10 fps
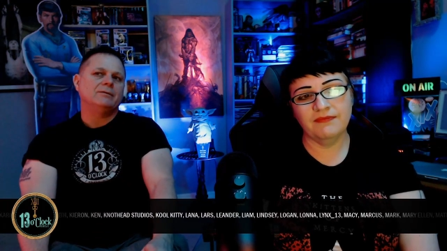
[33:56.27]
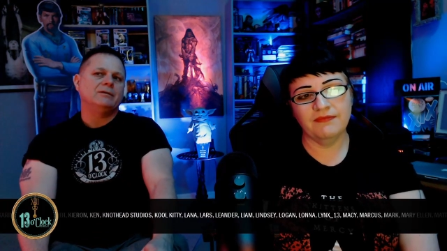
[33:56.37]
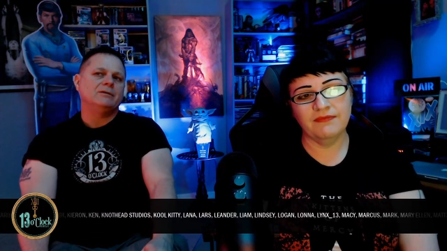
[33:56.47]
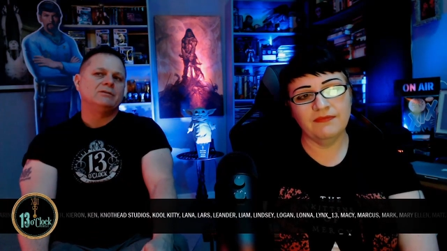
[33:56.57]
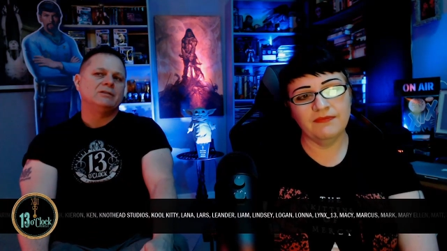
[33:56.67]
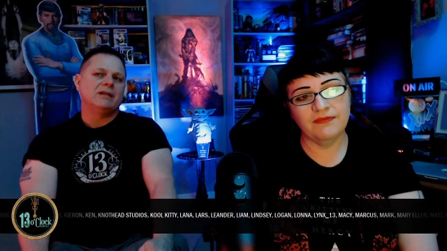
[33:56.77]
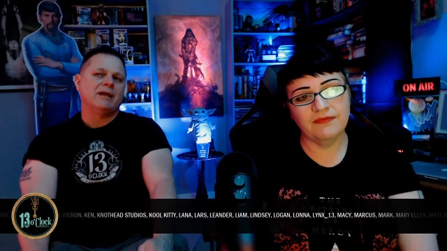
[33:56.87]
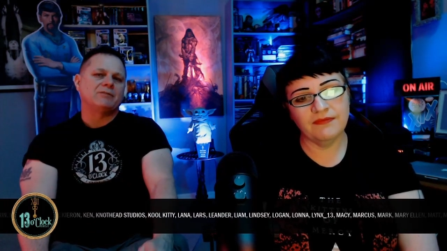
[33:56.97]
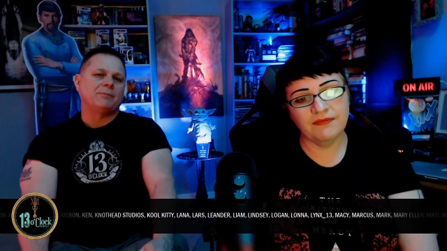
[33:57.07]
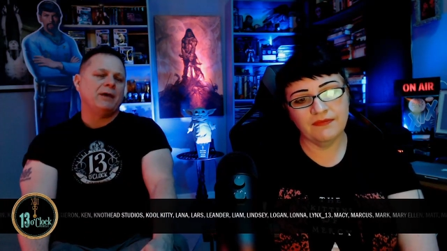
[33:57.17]
Speaker 1: you didn't
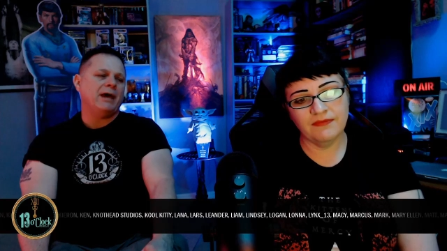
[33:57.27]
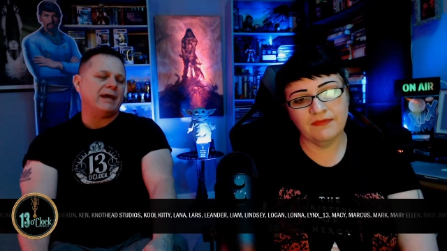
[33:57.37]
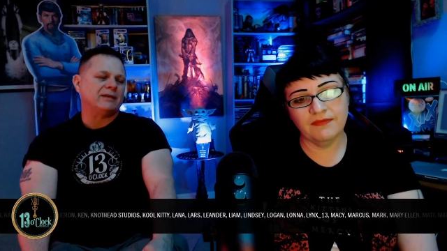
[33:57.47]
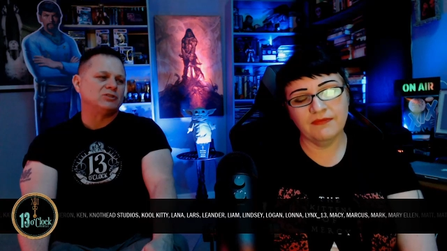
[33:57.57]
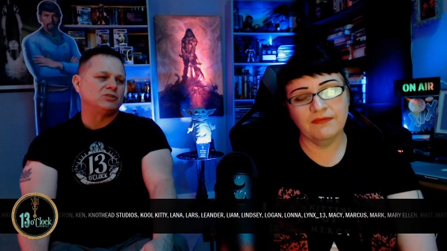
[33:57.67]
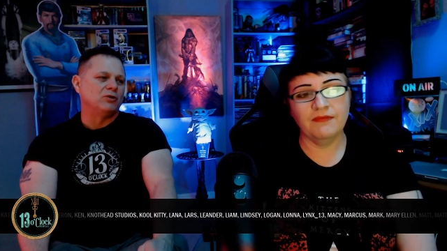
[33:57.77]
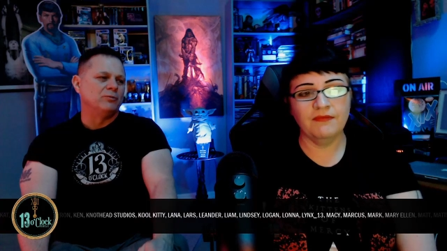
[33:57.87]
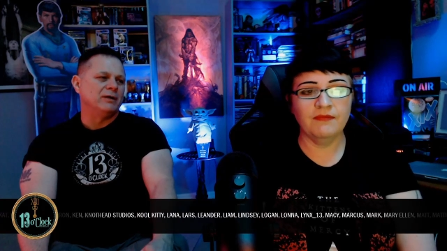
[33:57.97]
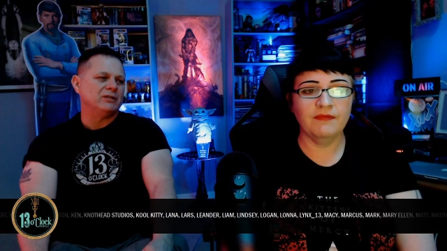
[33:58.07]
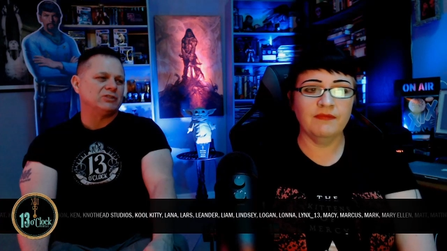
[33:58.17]
have to pack
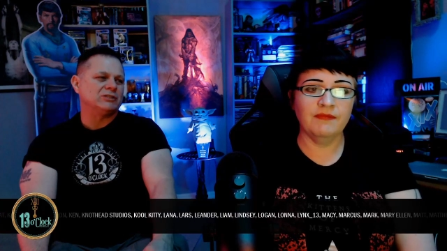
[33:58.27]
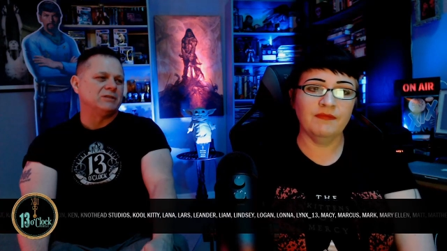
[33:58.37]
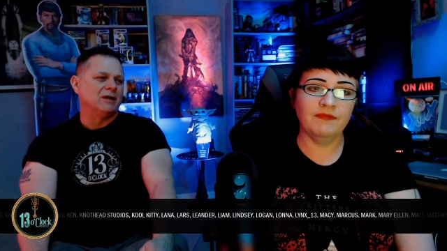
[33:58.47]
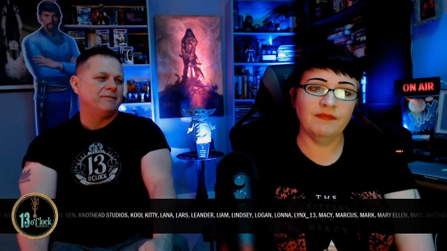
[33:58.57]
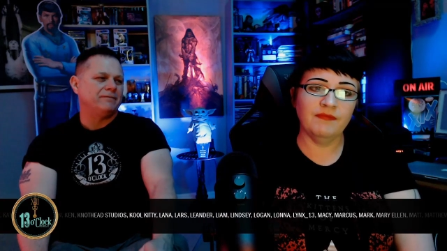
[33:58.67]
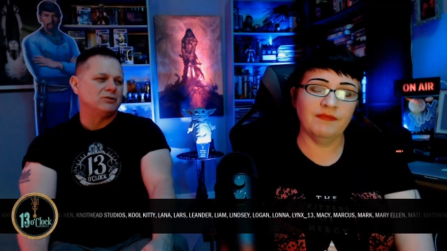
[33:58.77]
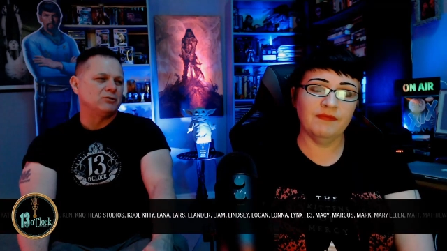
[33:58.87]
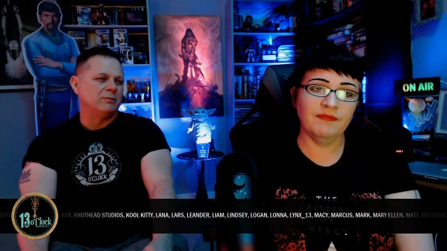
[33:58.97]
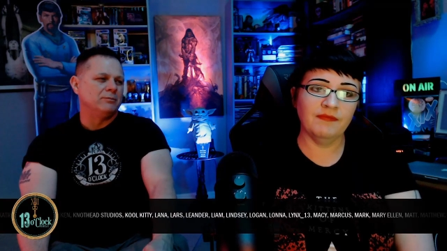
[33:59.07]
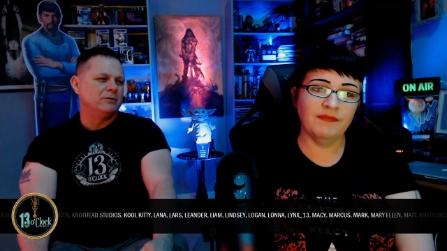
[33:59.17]
so much stuff
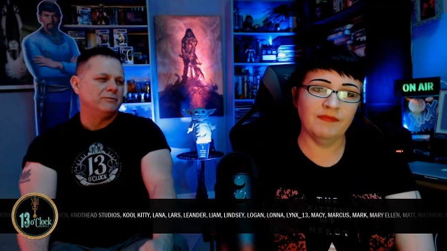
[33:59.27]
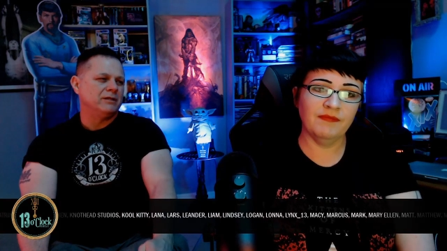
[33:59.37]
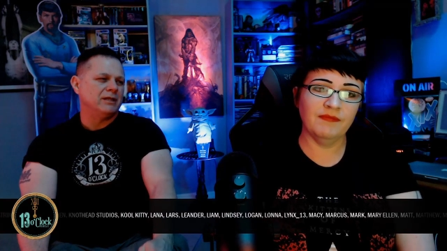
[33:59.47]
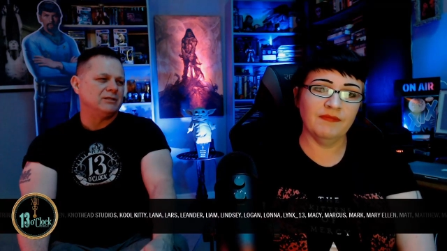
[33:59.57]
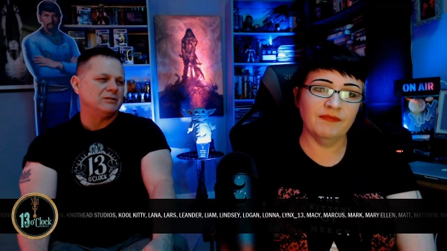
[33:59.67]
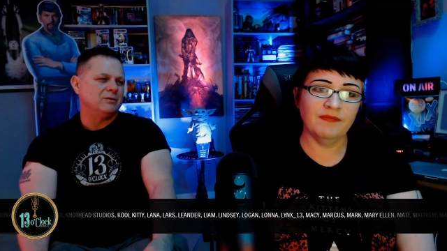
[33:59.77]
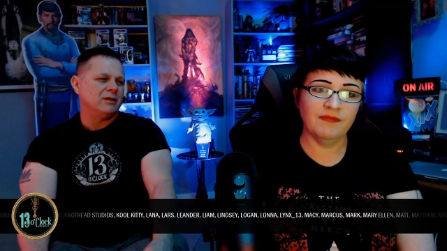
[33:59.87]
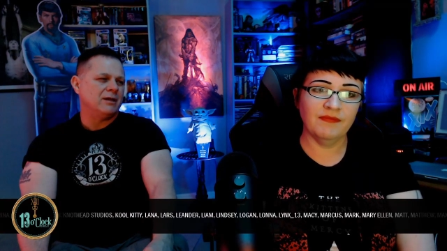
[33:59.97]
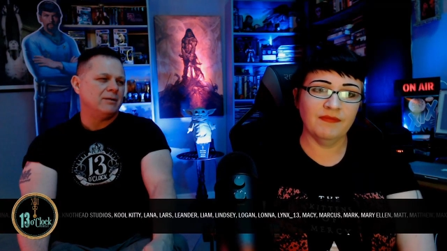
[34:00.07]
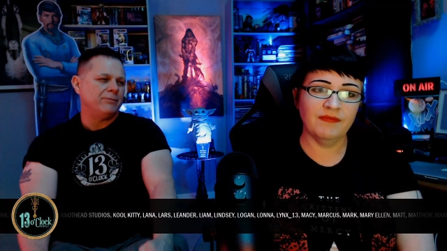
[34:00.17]
into a movie like you do
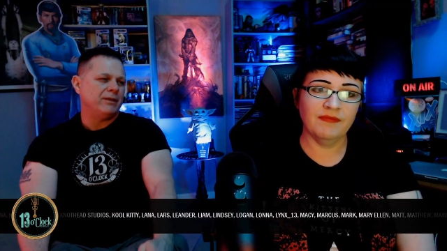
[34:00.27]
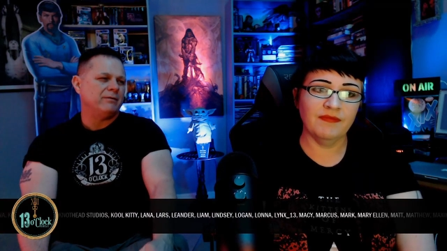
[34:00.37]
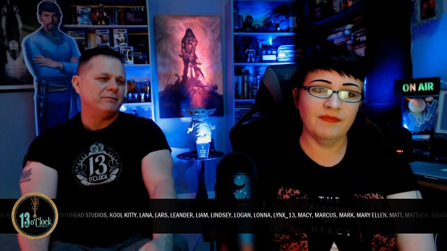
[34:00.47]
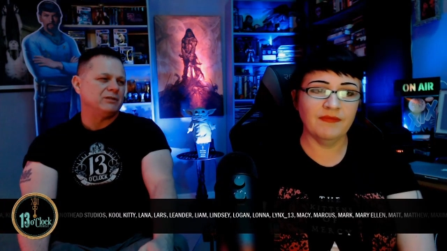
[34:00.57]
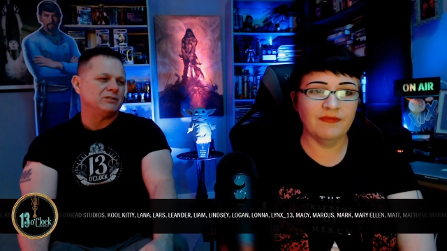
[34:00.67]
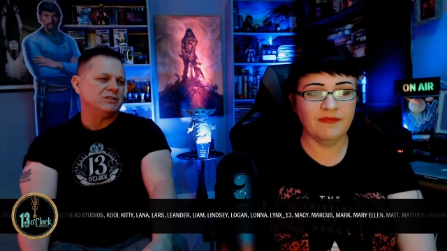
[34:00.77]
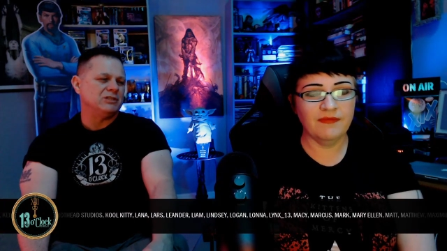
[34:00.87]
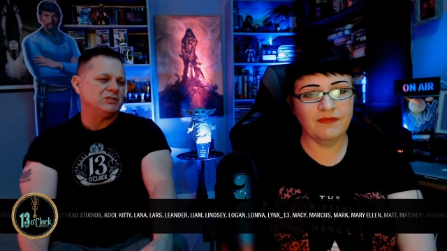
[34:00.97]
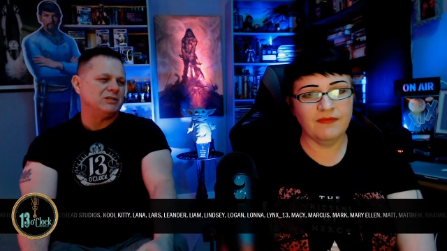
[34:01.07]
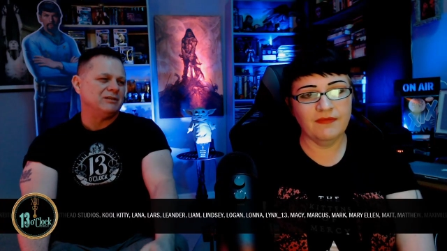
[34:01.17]
now. Now everything's
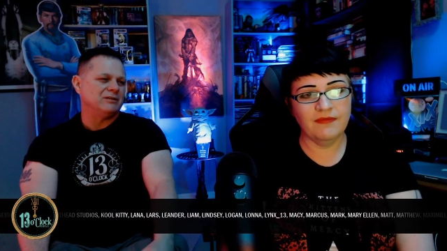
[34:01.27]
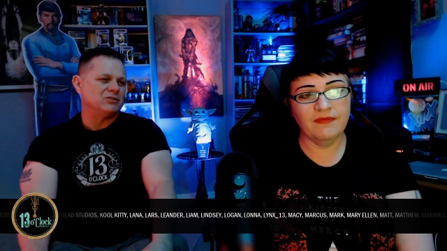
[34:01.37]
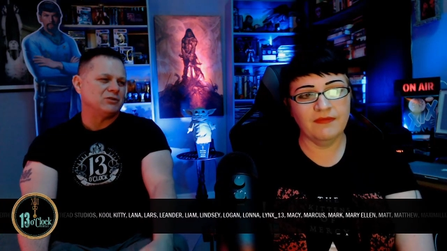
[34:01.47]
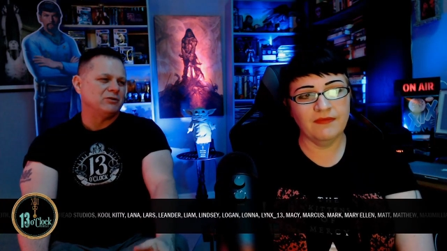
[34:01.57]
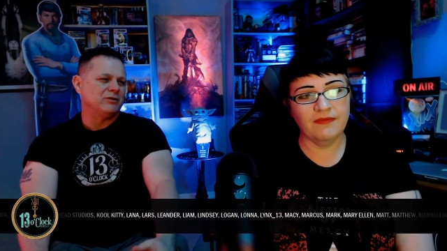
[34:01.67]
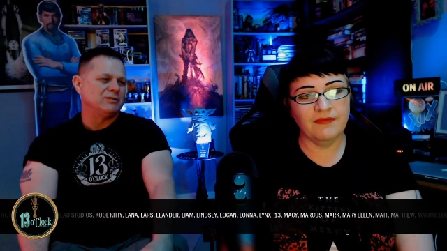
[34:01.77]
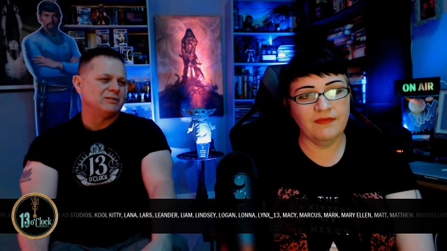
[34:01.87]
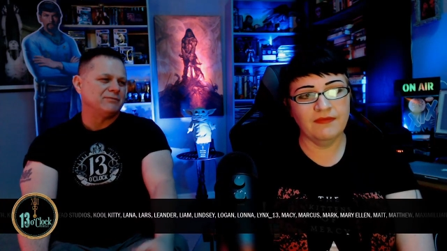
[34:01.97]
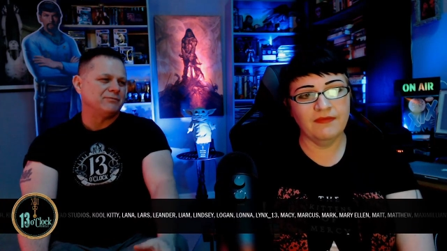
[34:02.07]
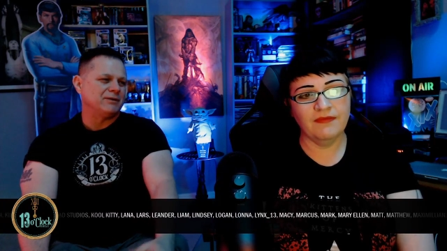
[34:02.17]
CG. They're gonna show you all
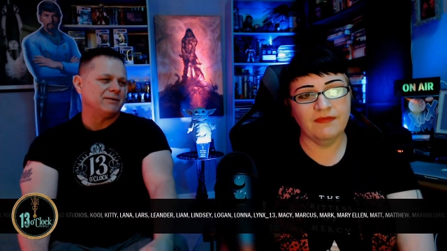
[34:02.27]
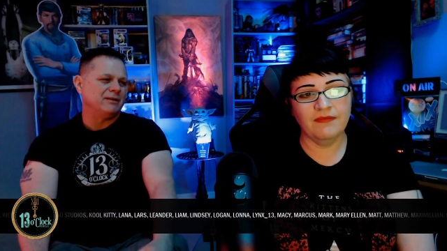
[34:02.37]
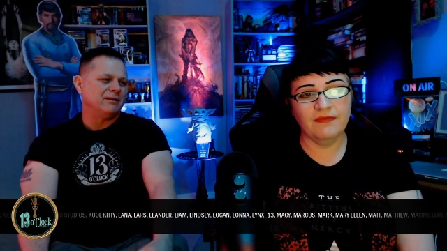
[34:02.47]
these different fucking